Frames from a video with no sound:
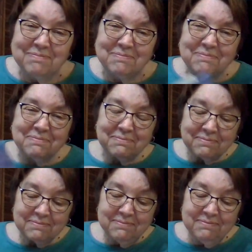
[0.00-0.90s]

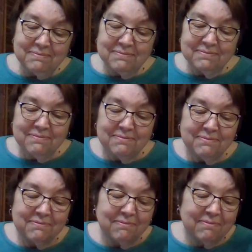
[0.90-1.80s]

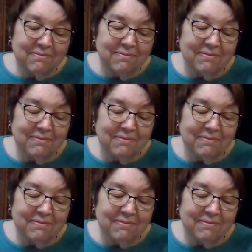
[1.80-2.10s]
[no speech]